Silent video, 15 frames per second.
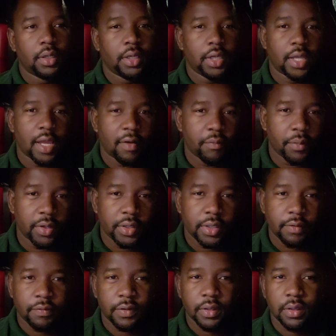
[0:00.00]
You haven't been
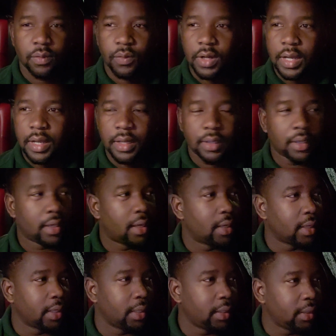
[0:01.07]
shifting a while. I
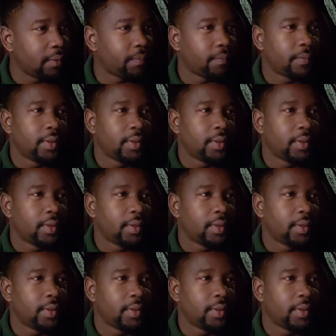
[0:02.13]
get it.